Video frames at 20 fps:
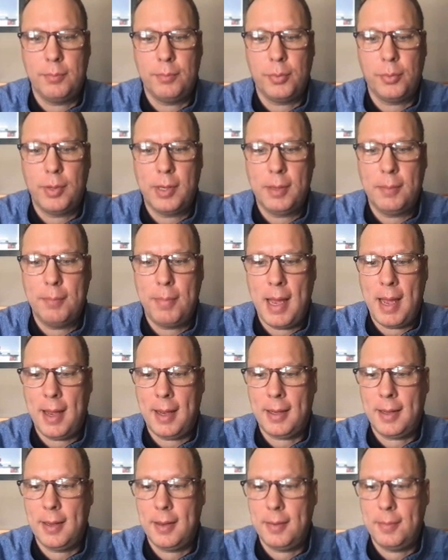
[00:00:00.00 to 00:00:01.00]
bring
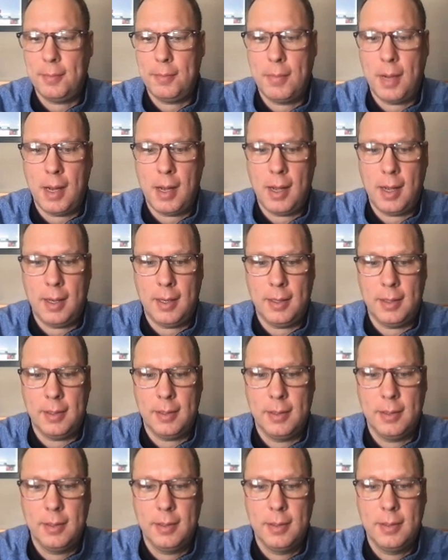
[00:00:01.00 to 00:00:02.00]
back my
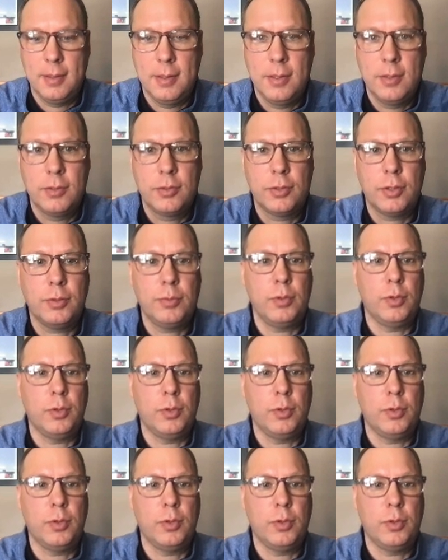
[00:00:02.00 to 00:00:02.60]
terminal